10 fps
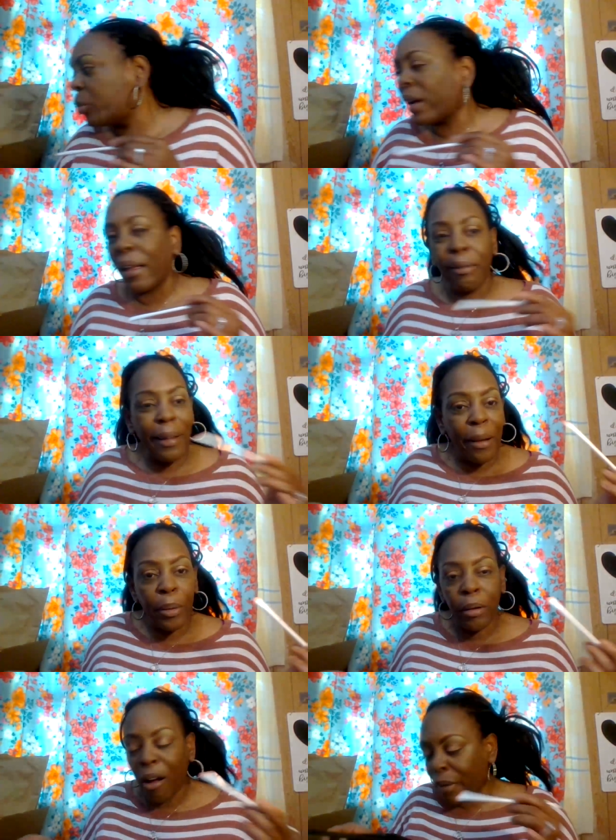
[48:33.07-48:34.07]
but I think I
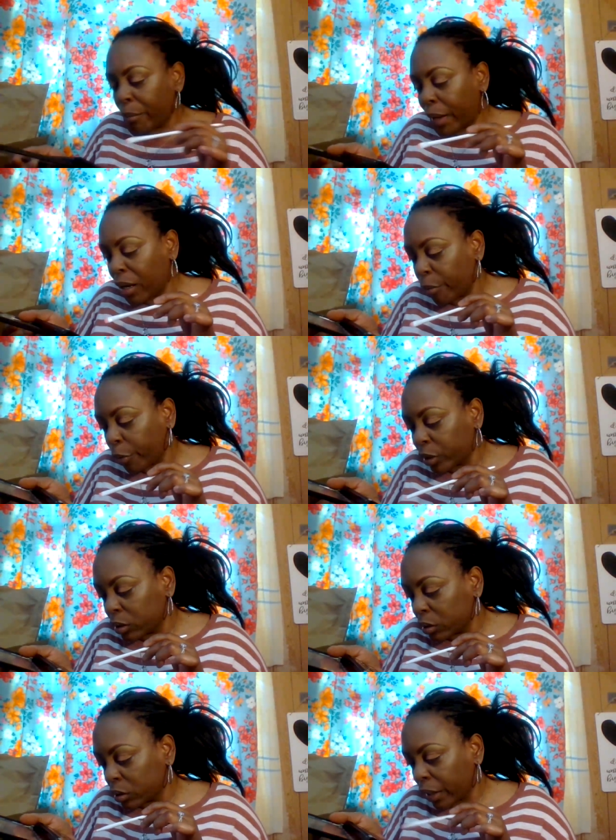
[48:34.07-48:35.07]
put all my makeup
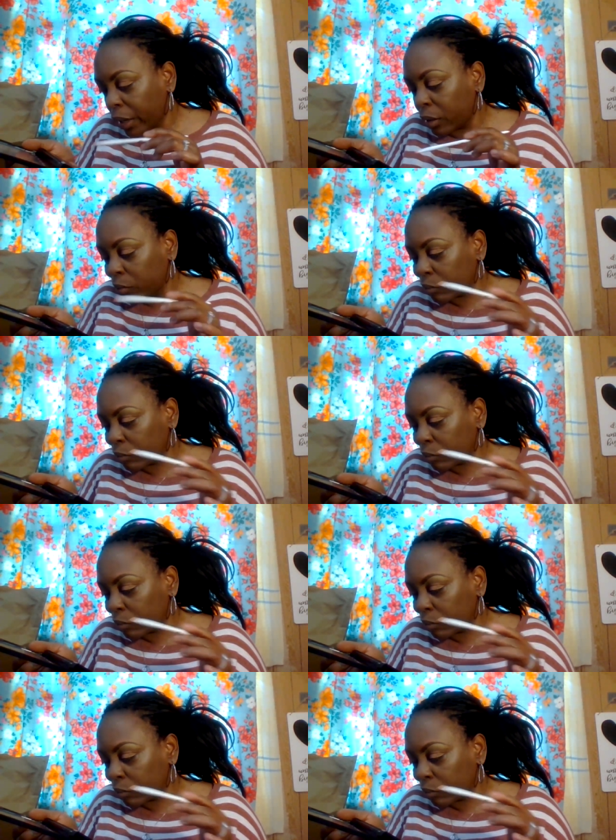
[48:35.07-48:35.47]
brushes like